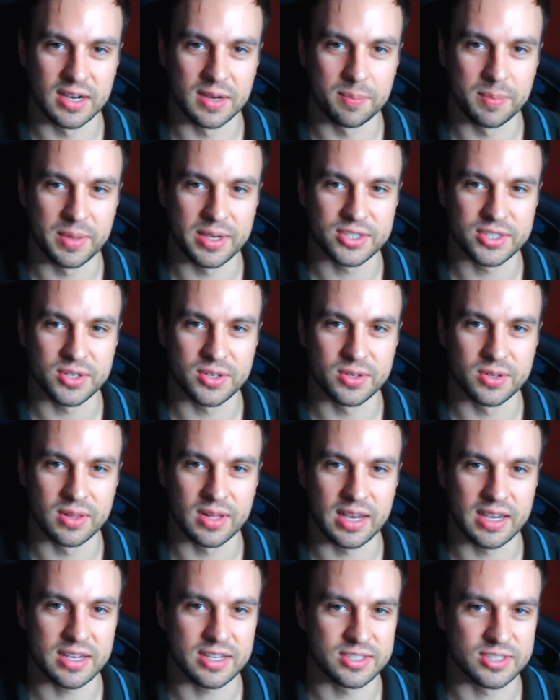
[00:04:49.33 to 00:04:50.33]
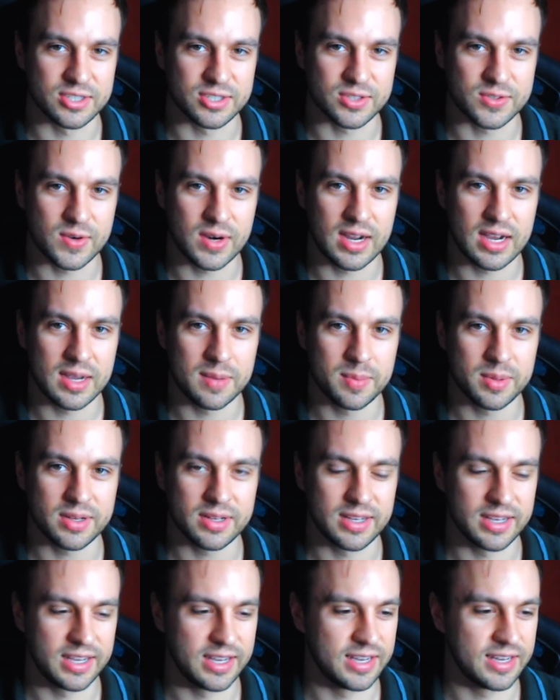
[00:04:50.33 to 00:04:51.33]
Make sure you like and subscribe.
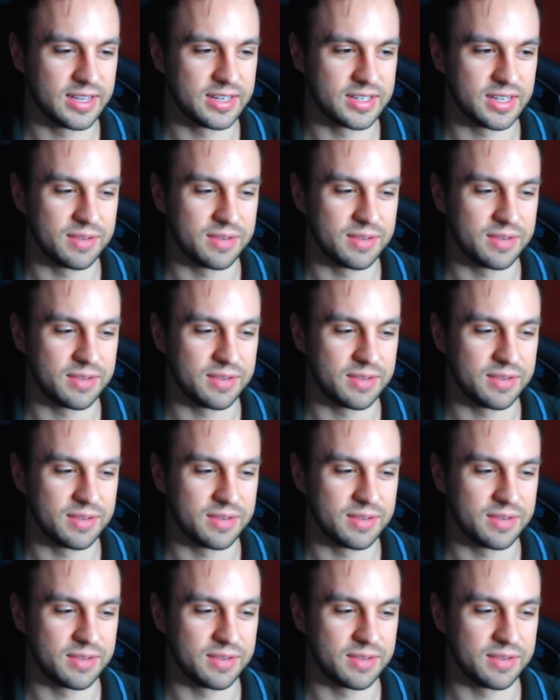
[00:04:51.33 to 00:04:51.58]
And